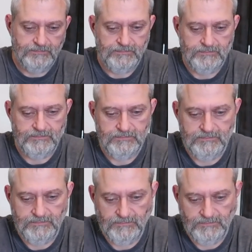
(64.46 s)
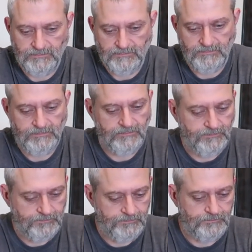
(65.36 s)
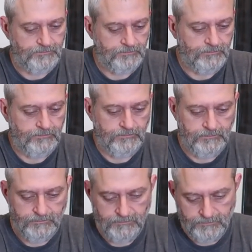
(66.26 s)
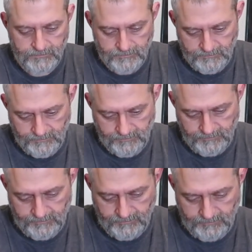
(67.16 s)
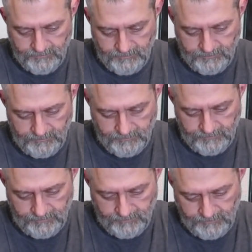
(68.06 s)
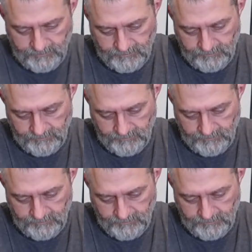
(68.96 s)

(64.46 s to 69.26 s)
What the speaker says: No words are spoken by the person on screen.